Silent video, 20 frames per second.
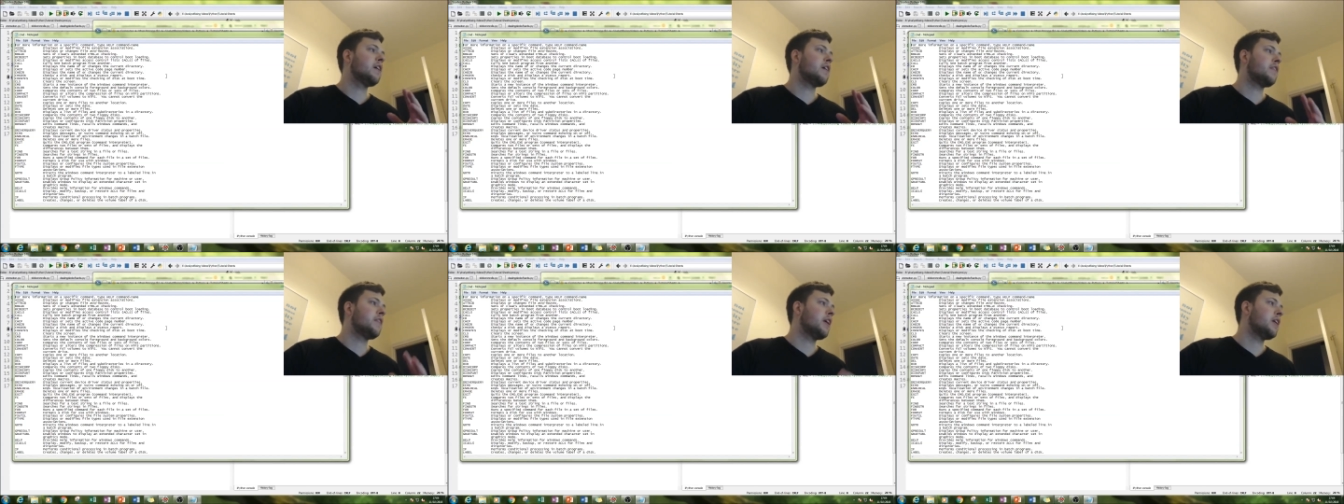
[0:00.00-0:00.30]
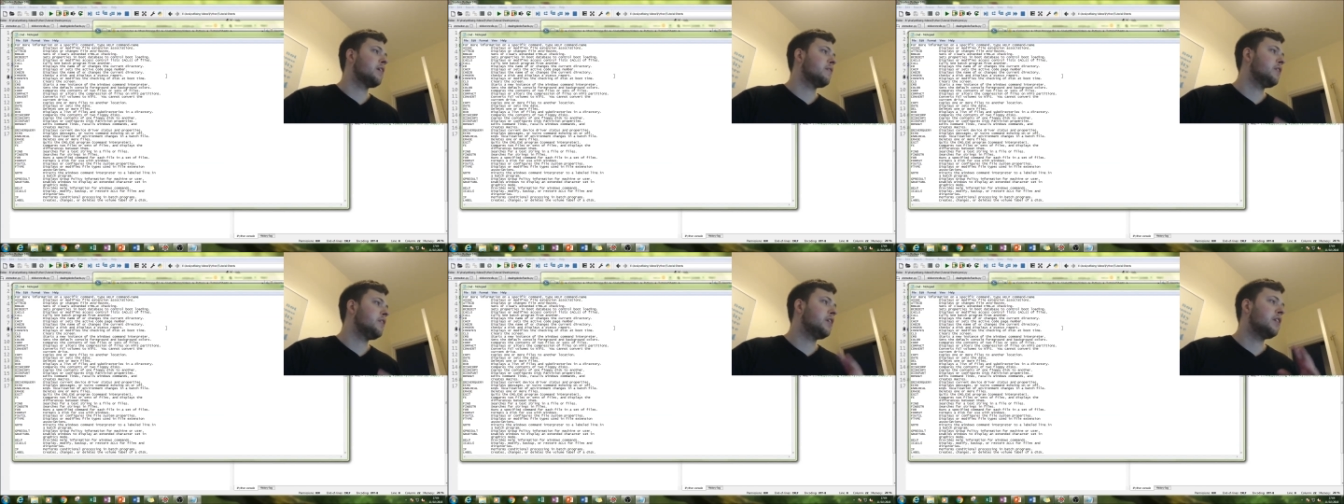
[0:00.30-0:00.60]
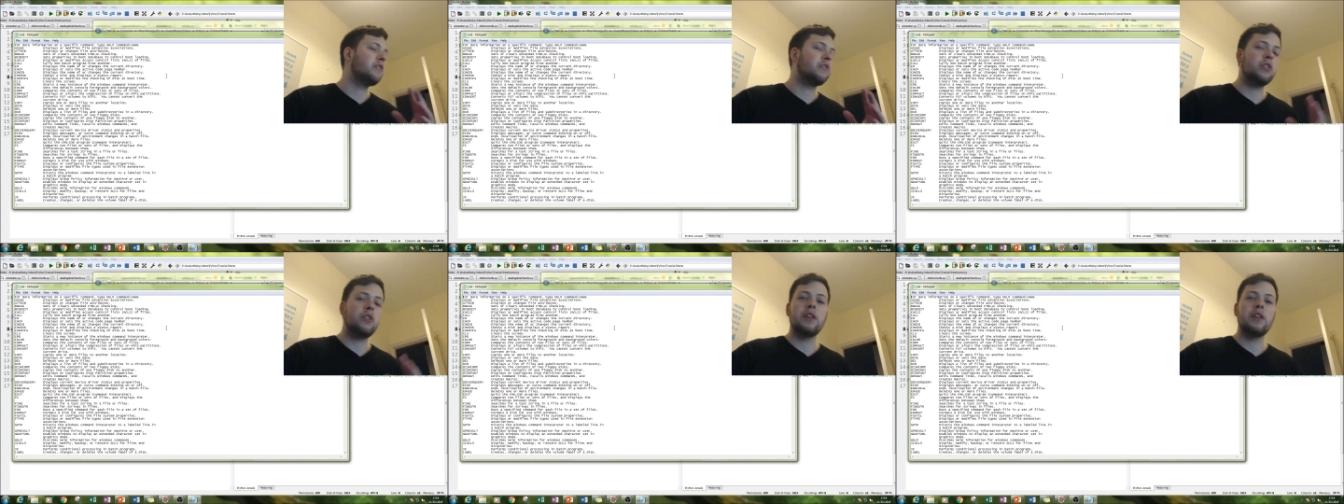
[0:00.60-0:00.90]
And then you
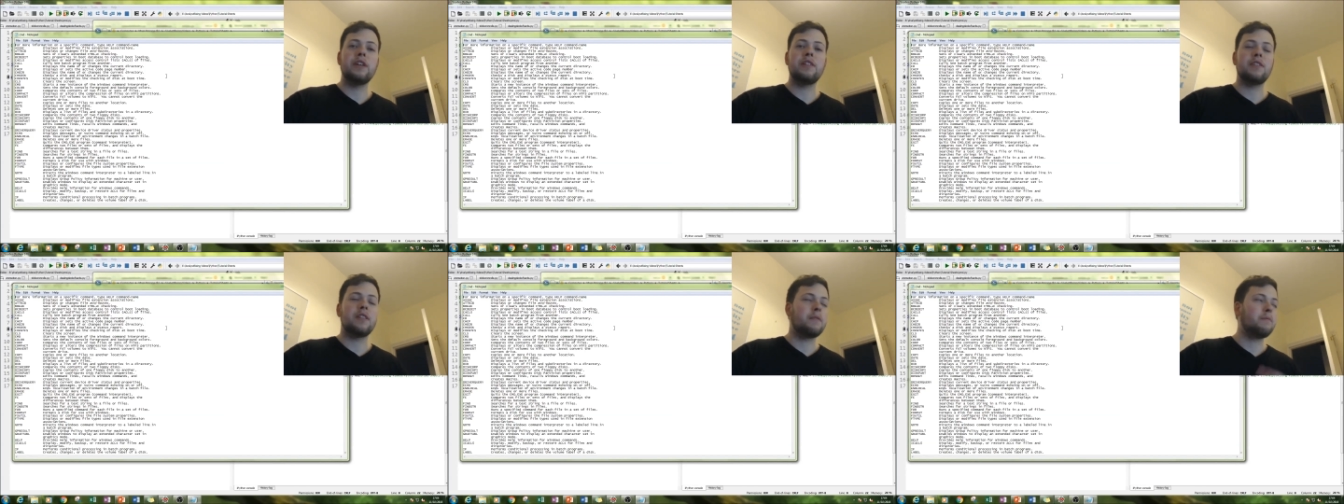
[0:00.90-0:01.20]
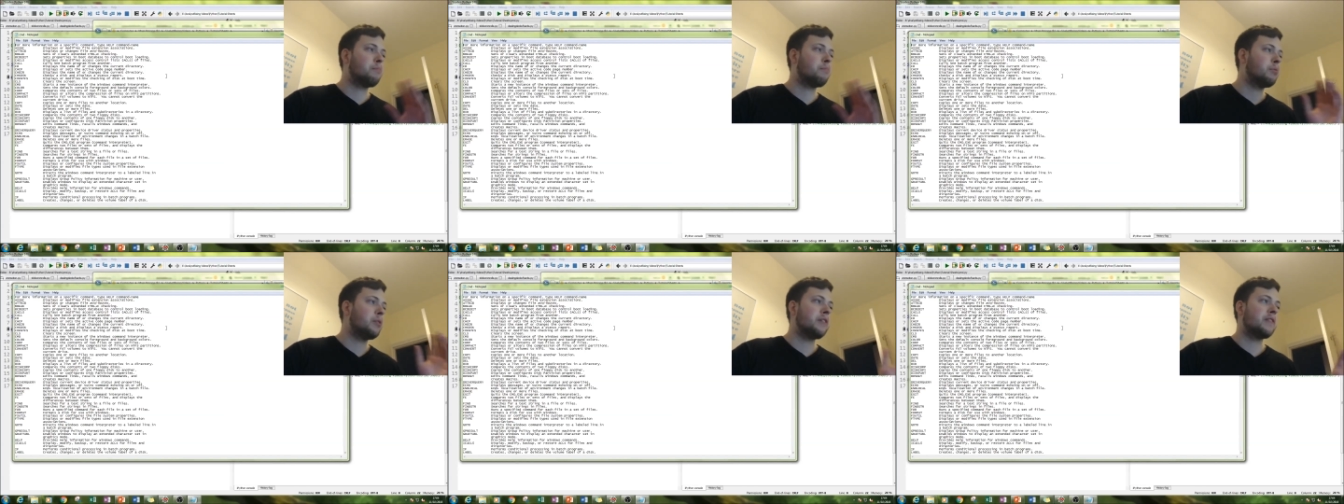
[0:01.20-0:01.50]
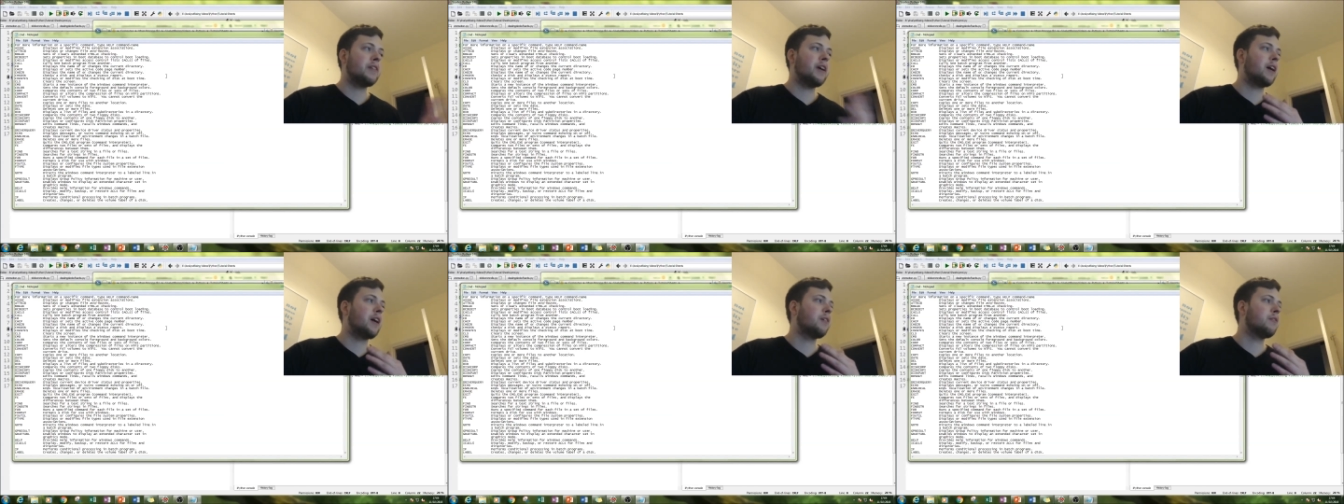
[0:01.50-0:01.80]
can do this and
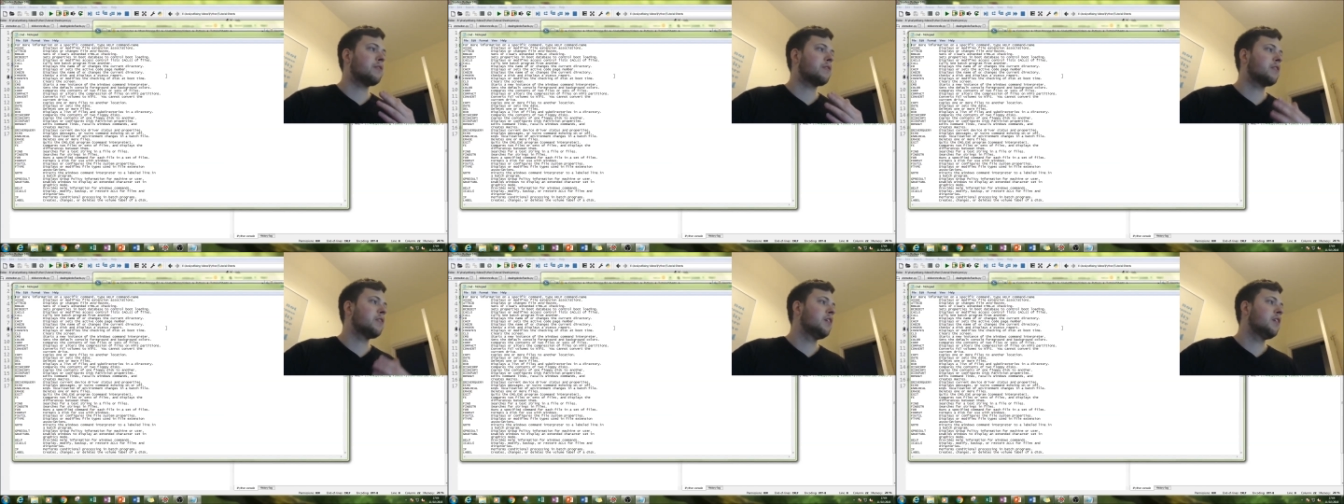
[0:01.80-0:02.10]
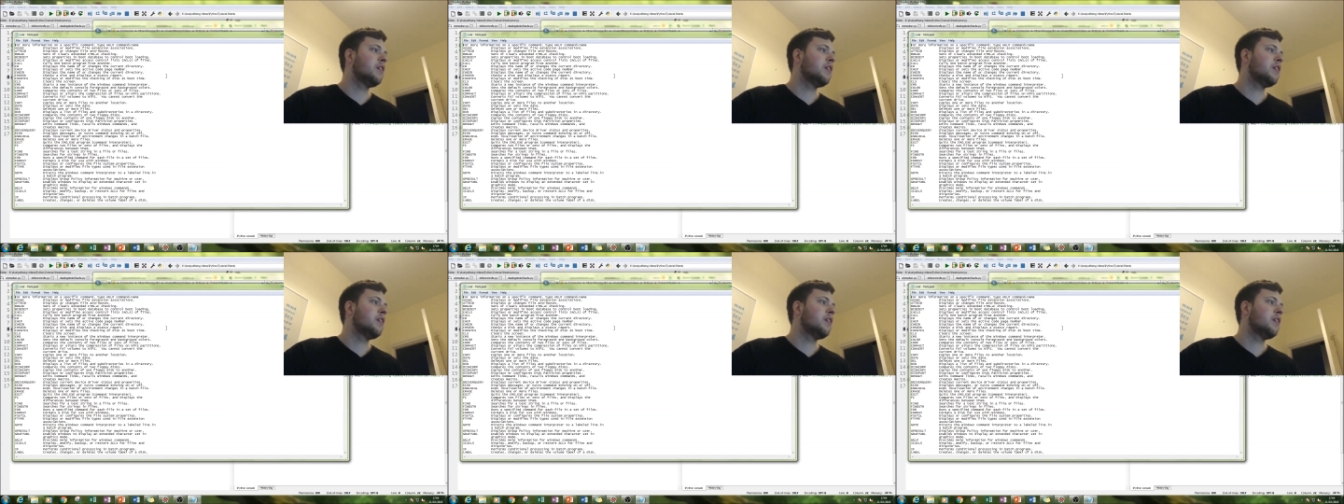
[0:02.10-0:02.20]
print out